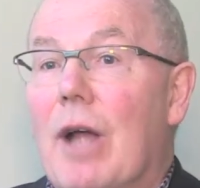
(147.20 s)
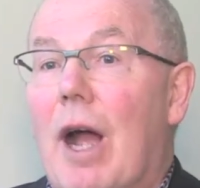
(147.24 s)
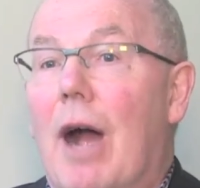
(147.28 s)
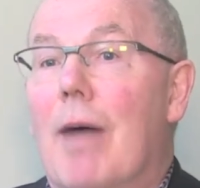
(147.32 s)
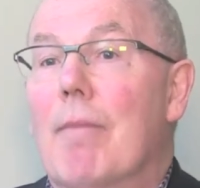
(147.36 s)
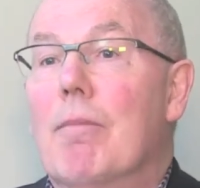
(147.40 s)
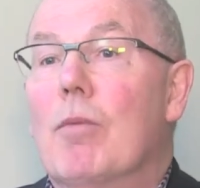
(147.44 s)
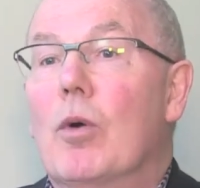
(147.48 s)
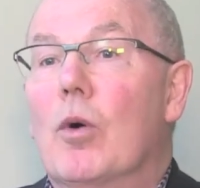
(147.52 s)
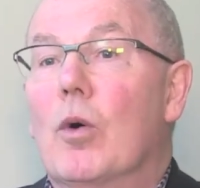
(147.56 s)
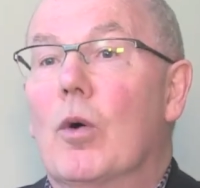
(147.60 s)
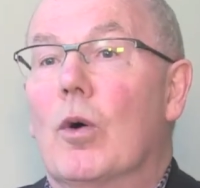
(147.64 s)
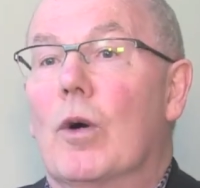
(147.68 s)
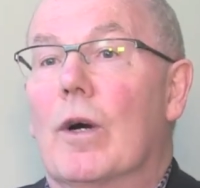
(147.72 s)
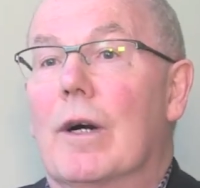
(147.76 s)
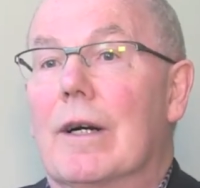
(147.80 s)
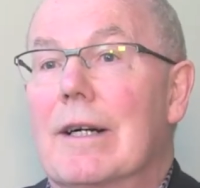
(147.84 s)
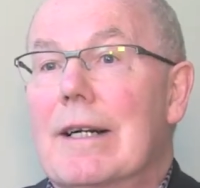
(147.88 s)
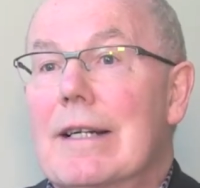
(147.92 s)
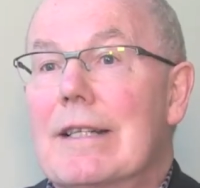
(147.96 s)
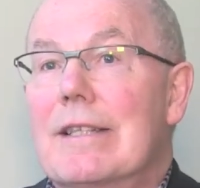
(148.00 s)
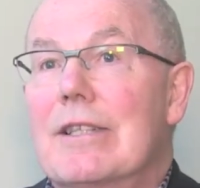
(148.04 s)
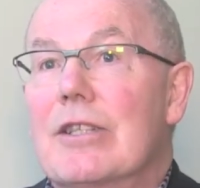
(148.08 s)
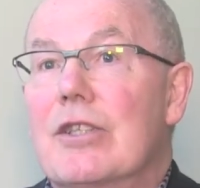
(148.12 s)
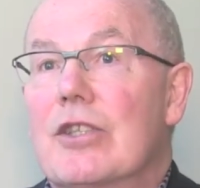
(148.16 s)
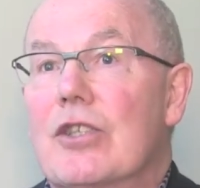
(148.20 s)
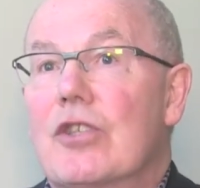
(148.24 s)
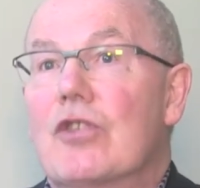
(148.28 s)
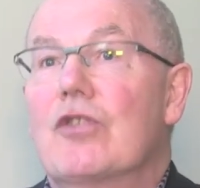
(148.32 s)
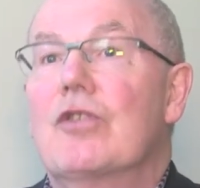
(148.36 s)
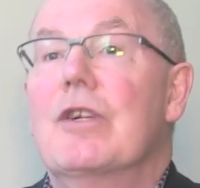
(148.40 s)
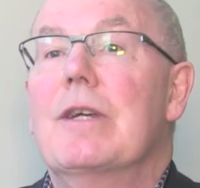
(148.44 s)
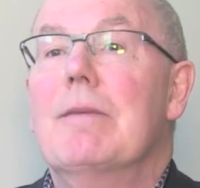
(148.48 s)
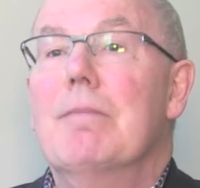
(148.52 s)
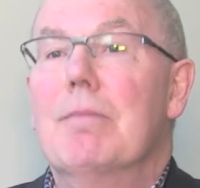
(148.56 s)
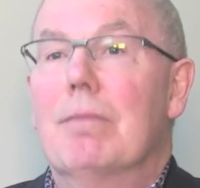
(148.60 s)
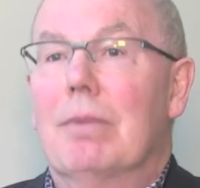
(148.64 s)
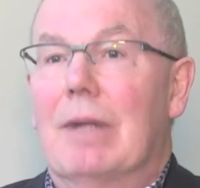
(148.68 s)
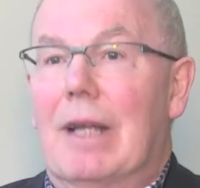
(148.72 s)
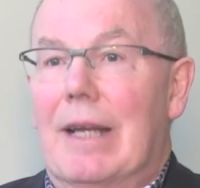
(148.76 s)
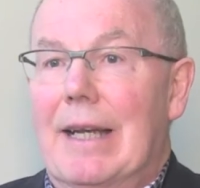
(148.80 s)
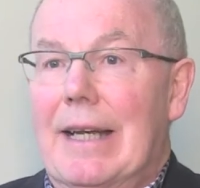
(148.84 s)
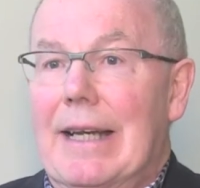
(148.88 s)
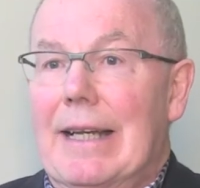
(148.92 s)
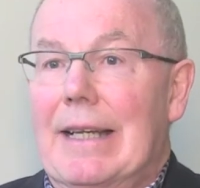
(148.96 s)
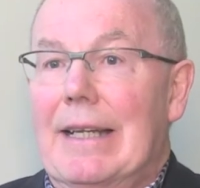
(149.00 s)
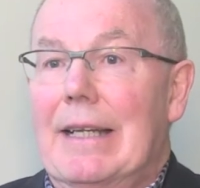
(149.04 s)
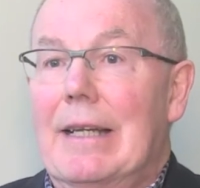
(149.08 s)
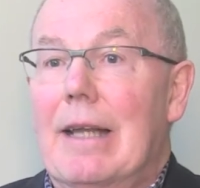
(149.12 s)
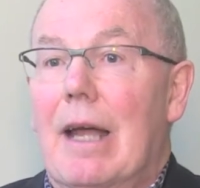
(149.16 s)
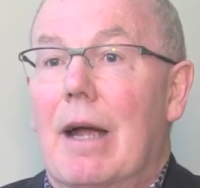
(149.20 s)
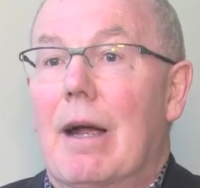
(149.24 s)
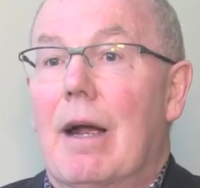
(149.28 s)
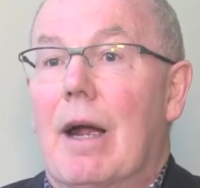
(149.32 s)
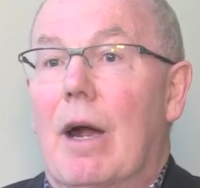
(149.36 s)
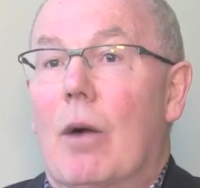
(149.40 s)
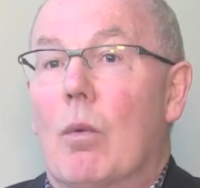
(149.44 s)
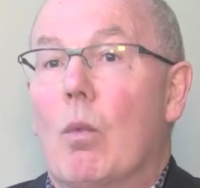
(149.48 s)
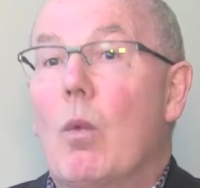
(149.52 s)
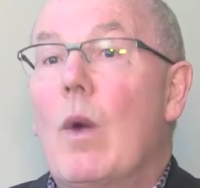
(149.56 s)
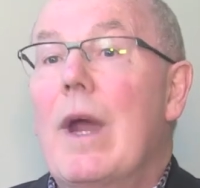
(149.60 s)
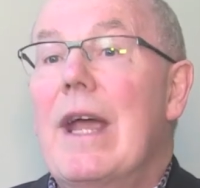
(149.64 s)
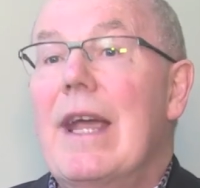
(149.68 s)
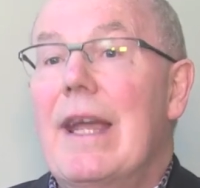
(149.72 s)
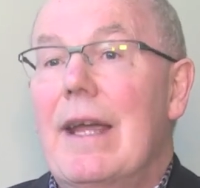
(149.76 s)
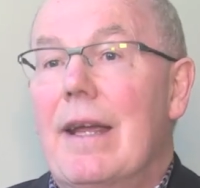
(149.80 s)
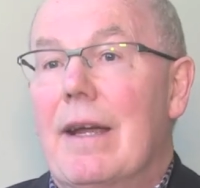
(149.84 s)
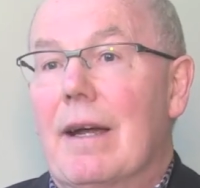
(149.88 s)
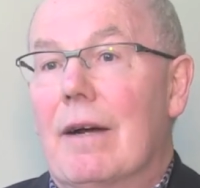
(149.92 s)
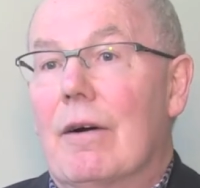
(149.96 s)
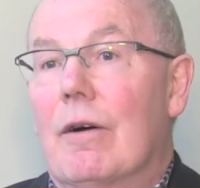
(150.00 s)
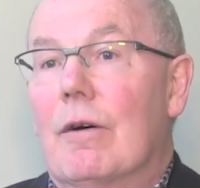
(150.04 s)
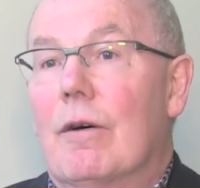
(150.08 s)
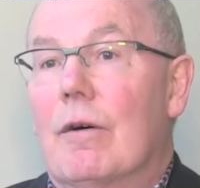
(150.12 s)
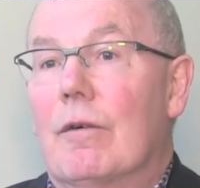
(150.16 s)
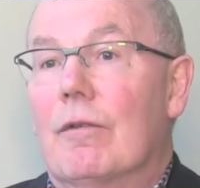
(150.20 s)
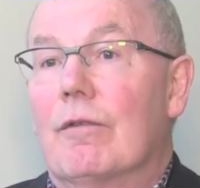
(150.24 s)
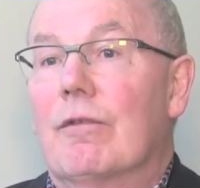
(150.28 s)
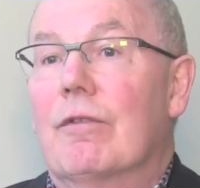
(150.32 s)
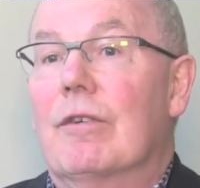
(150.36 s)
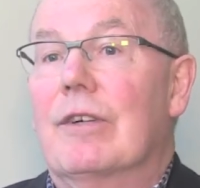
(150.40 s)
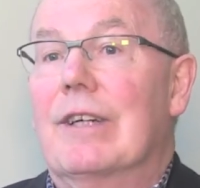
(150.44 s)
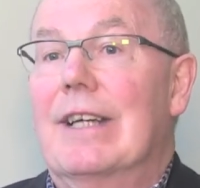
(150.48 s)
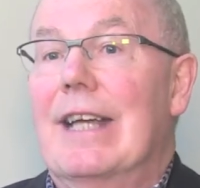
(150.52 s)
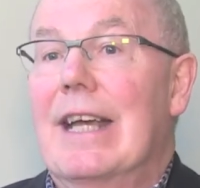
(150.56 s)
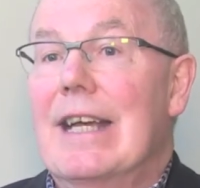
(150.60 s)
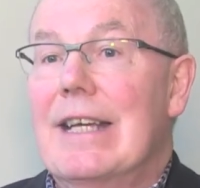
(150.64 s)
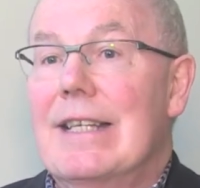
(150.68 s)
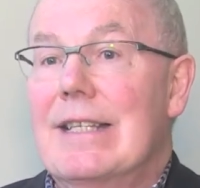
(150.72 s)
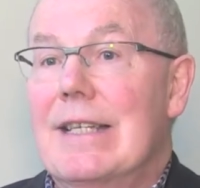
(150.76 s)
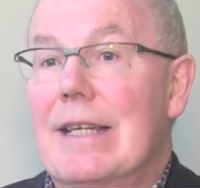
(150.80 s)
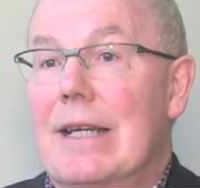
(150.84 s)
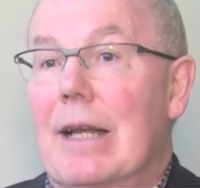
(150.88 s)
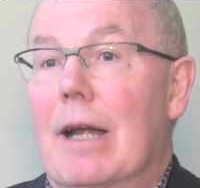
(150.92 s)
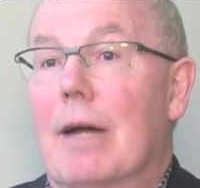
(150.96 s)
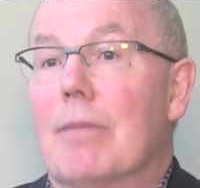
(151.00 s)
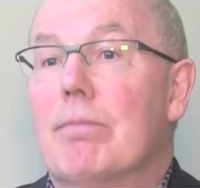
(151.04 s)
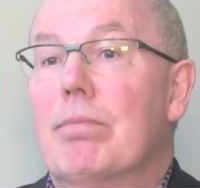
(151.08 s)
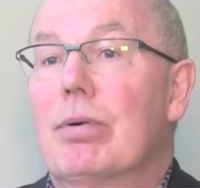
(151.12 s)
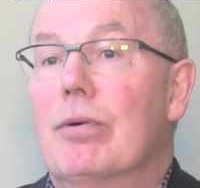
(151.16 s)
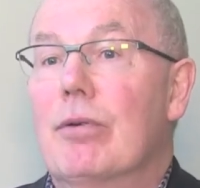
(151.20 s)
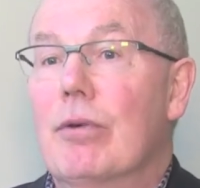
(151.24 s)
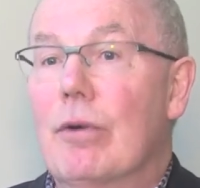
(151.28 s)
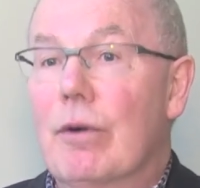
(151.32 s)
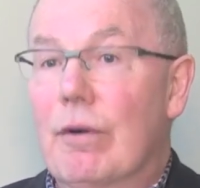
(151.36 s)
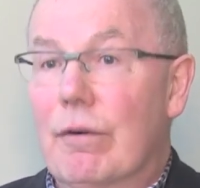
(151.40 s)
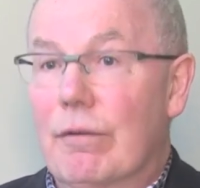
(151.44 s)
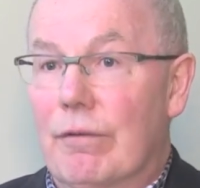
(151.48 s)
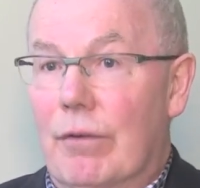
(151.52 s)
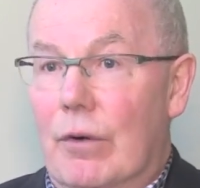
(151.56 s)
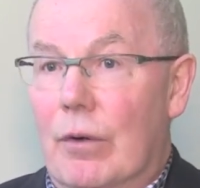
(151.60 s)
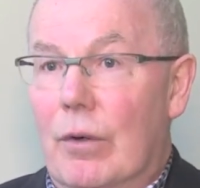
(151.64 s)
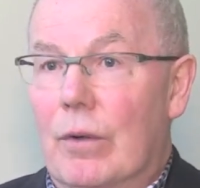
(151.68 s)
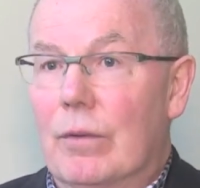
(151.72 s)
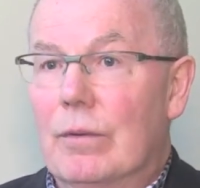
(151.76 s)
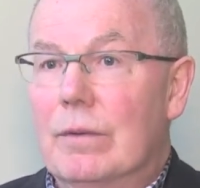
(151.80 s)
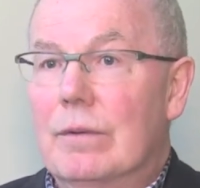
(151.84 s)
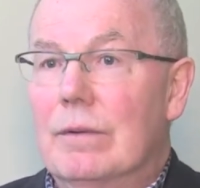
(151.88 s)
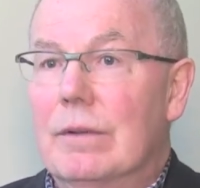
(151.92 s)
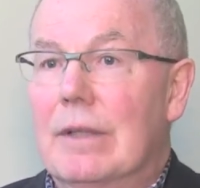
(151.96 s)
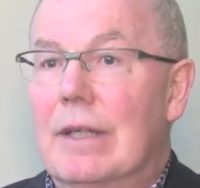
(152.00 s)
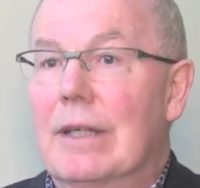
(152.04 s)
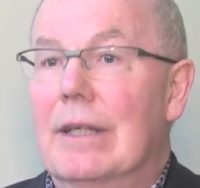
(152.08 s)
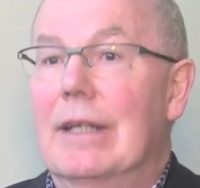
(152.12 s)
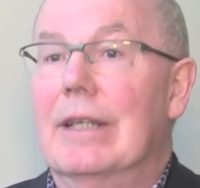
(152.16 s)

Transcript: a more streamlined way of getting approval.